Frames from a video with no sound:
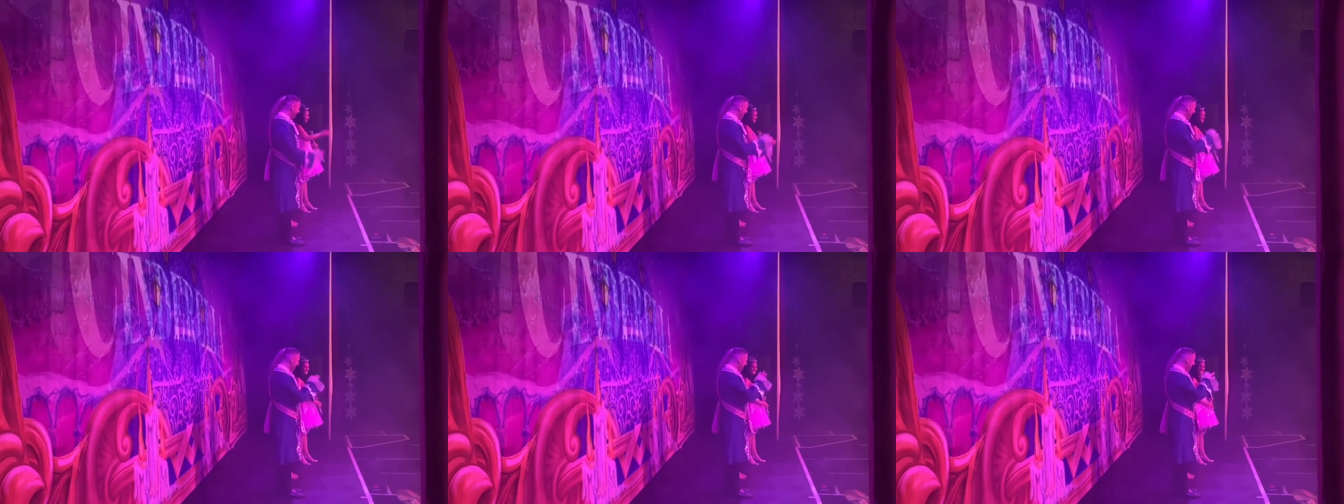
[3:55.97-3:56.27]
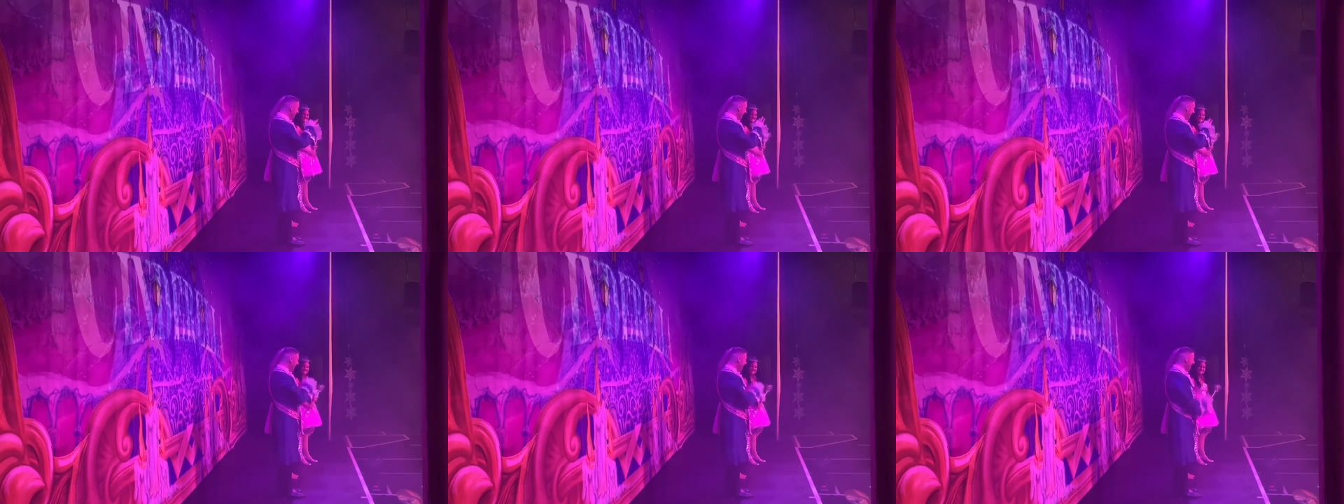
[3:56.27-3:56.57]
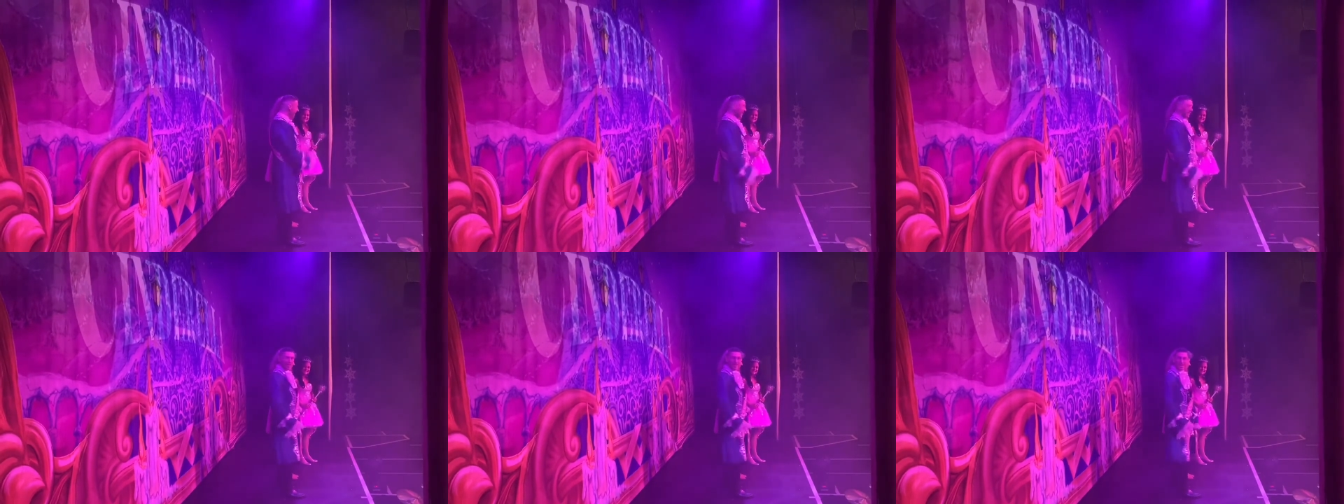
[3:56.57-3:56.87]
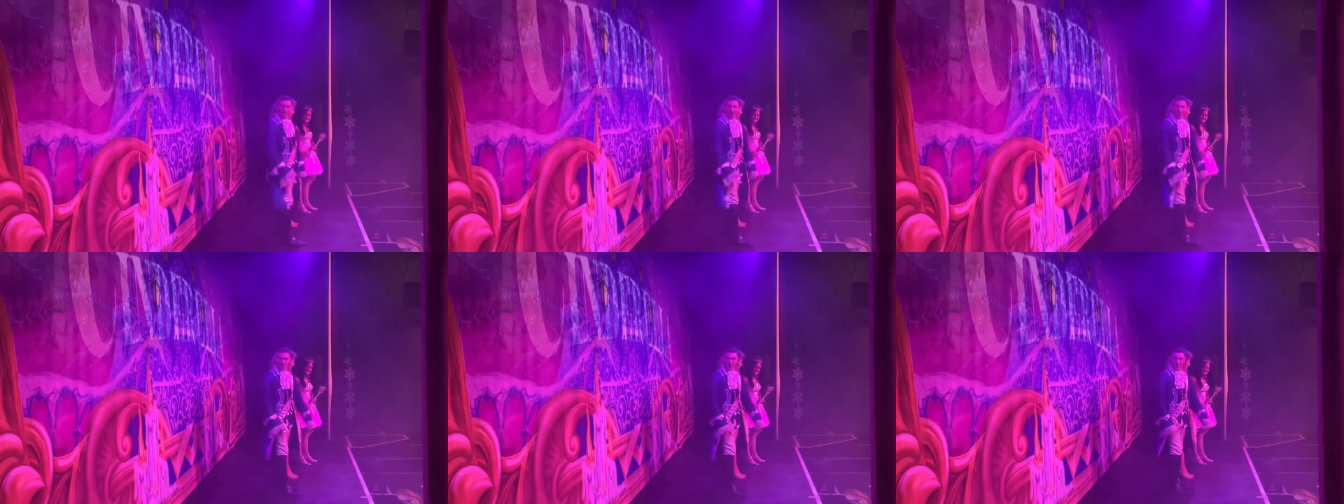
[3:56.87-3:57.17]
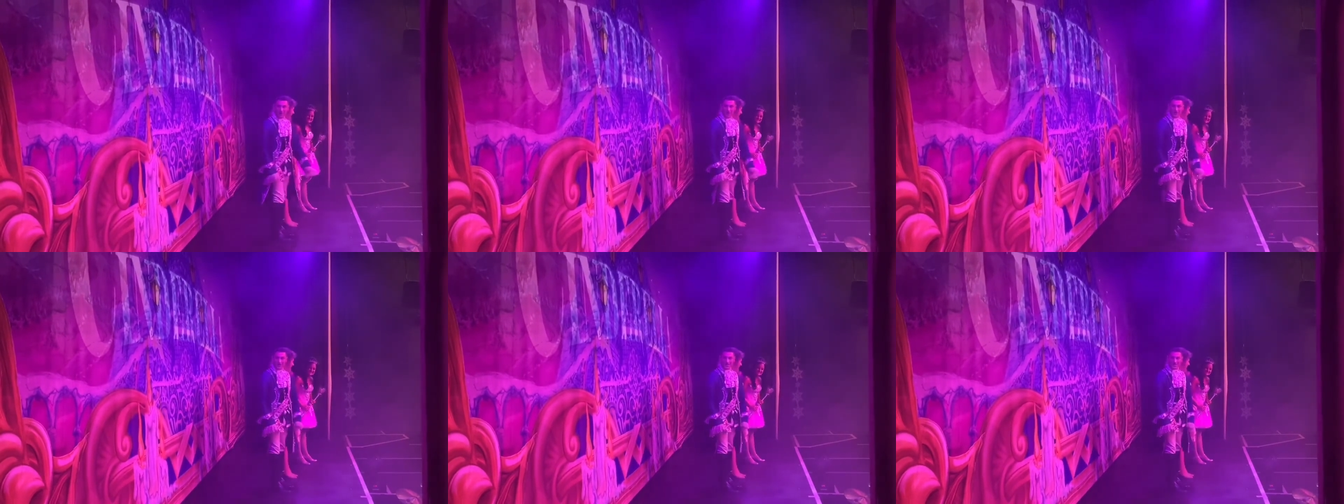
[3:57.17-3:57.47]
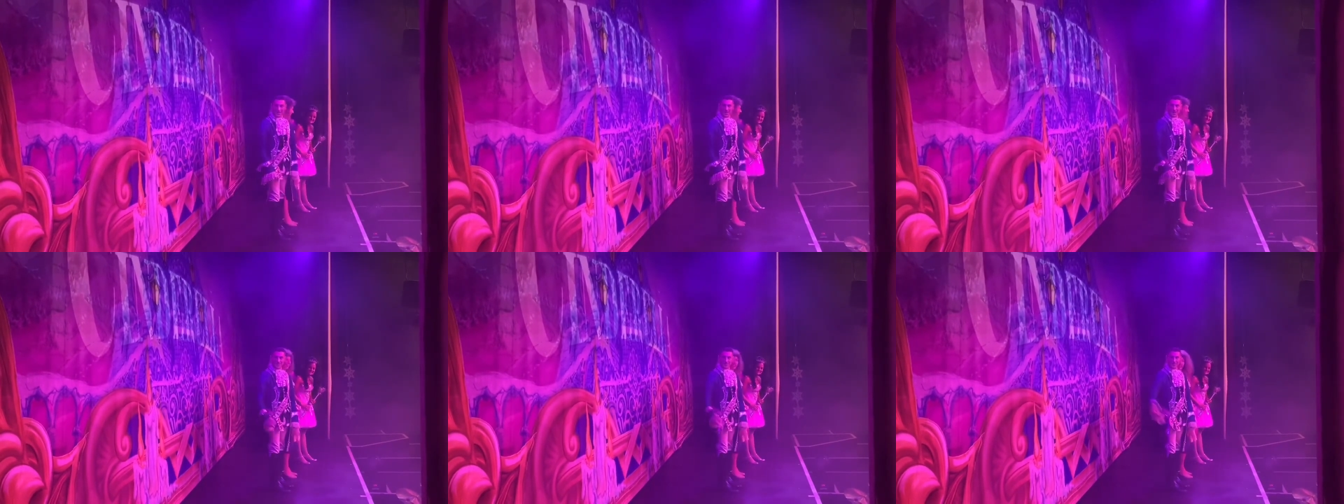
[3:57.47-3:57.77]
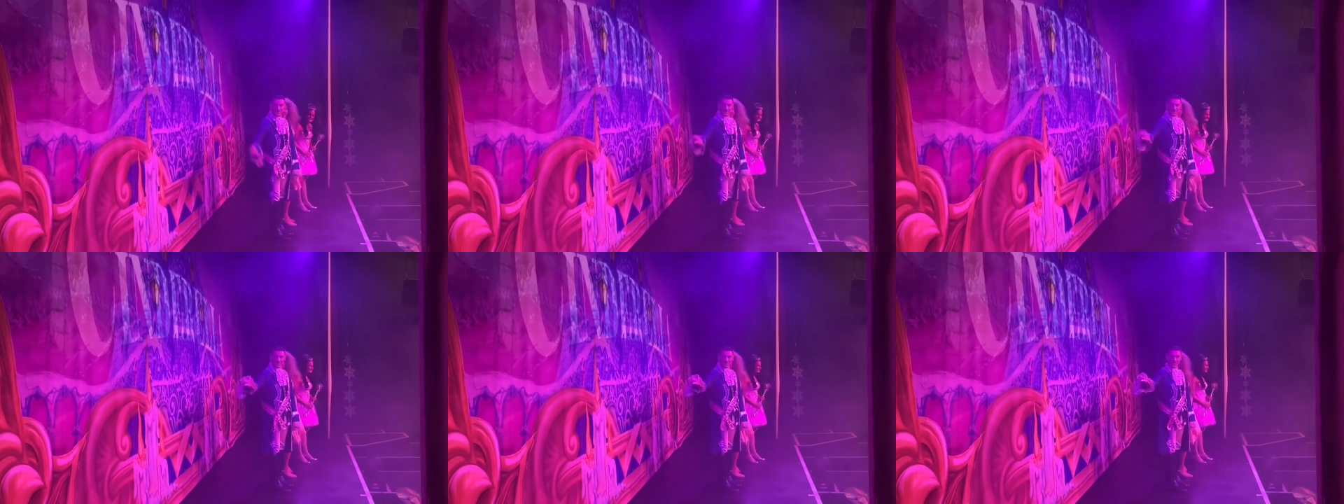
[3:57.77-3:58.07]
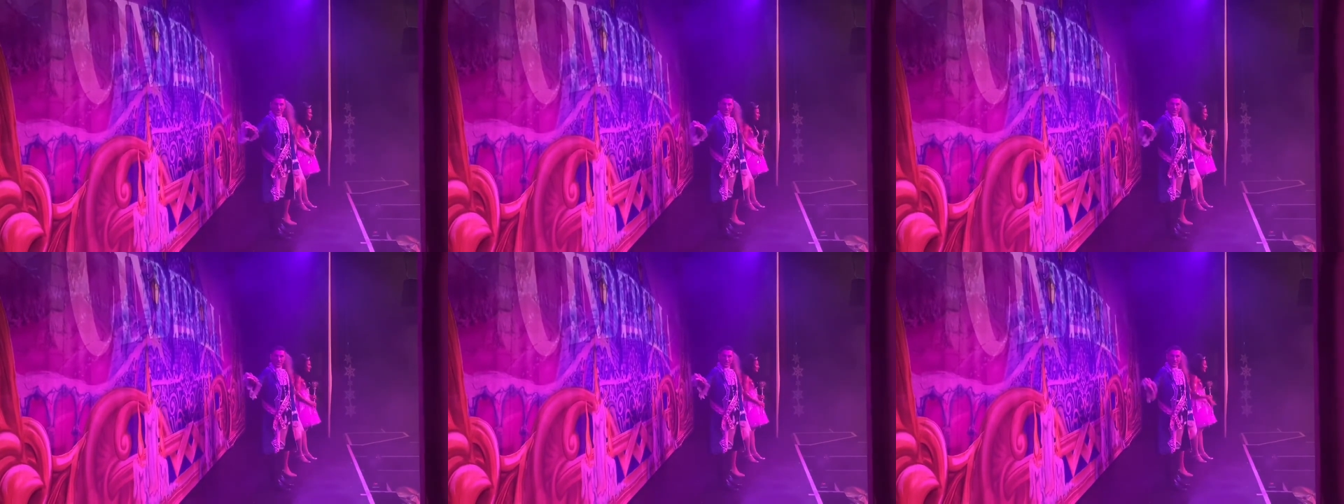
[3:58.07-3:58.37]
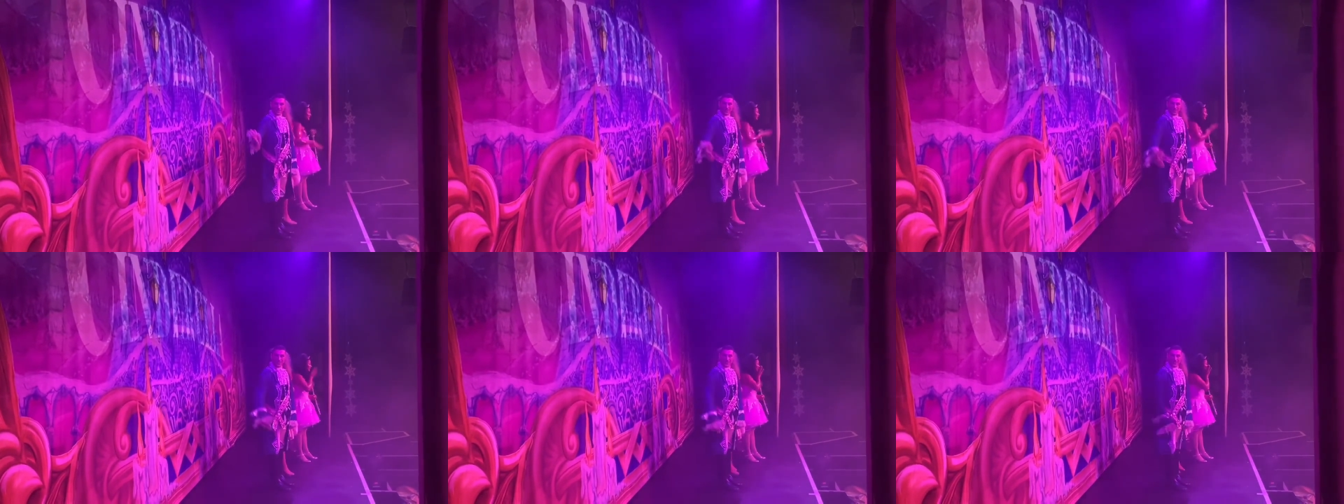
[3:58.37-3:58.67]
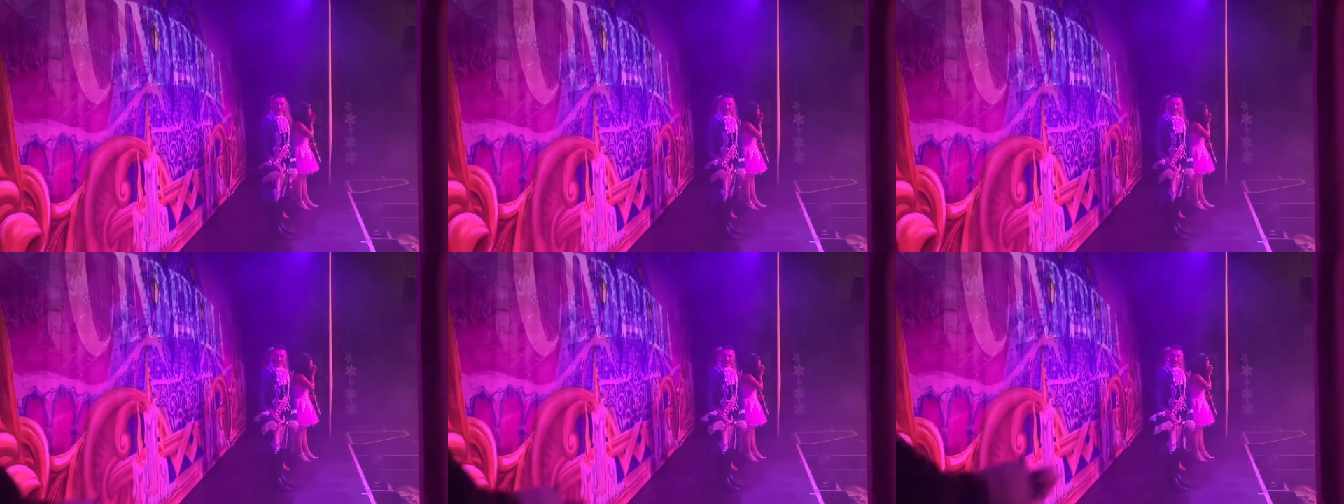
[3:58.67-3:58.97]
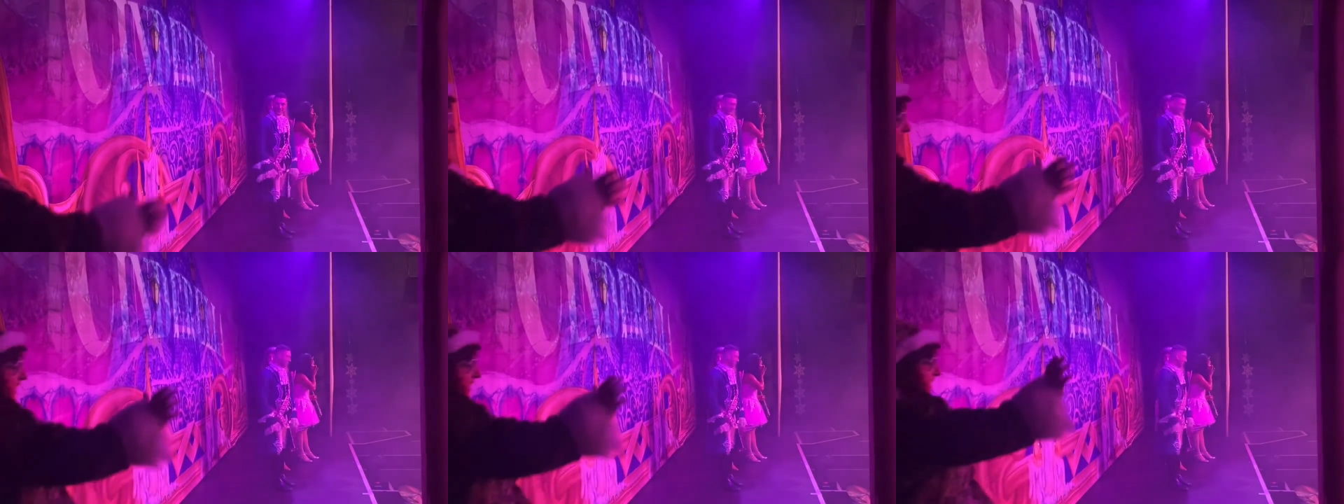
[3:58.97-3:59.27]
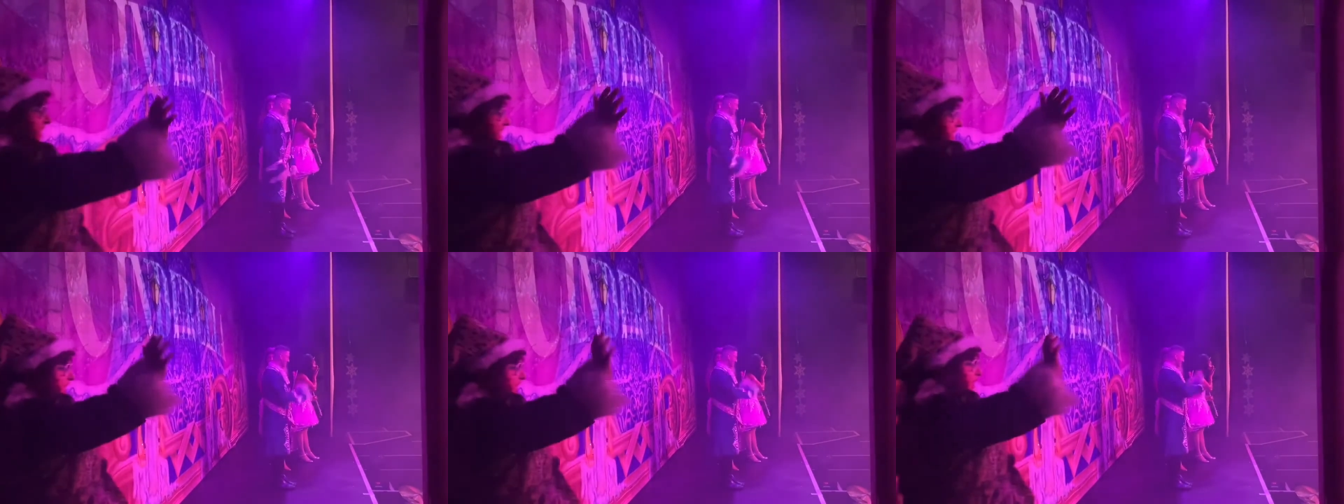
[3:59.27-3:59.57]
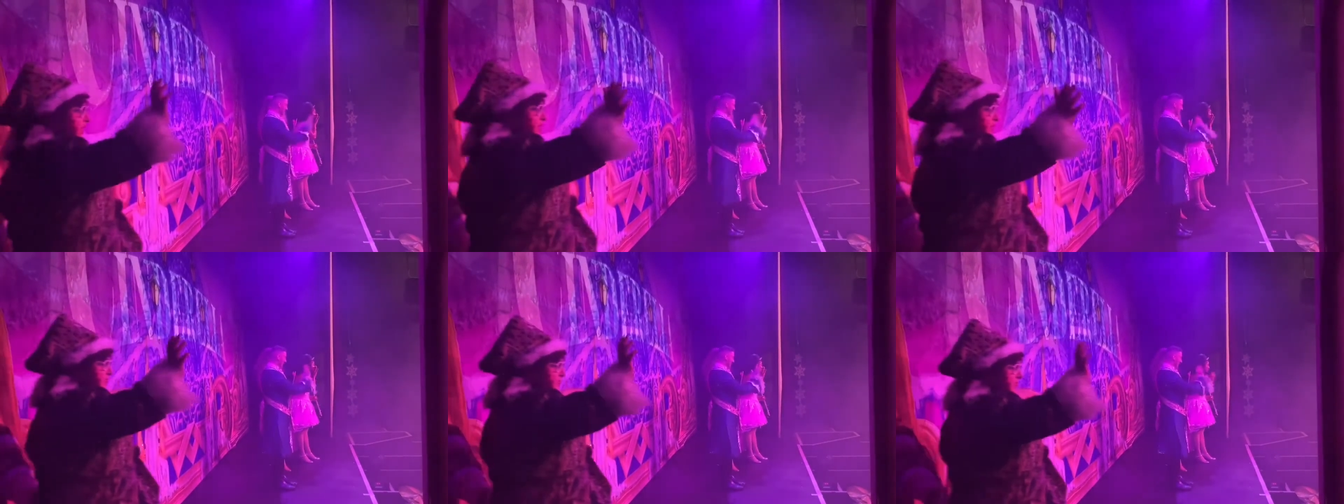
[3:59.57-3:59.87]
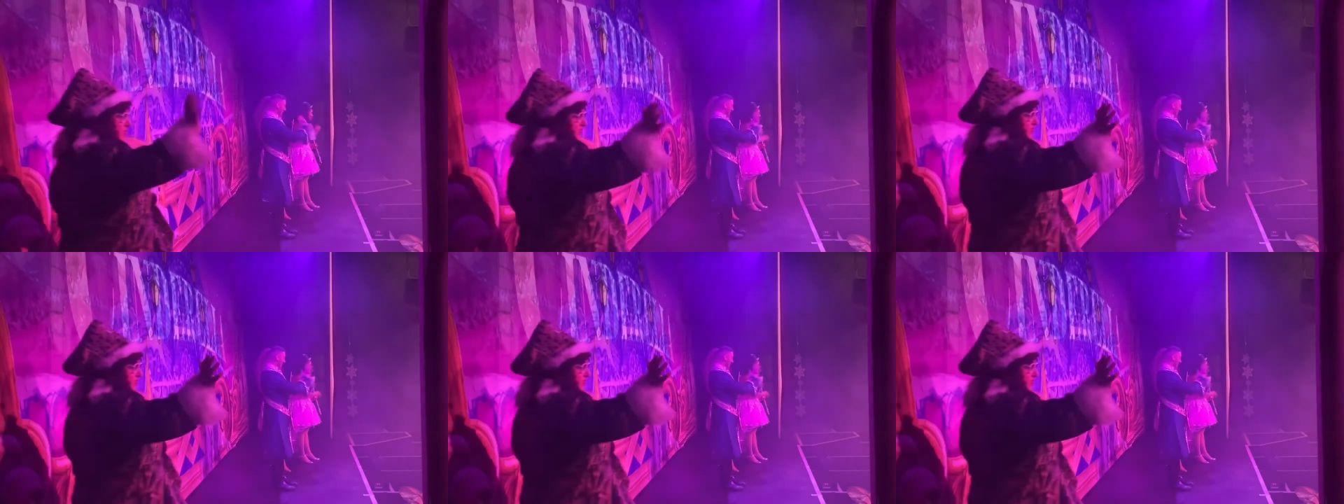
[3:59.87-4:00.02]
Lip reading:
Nobody's mouth can be seen.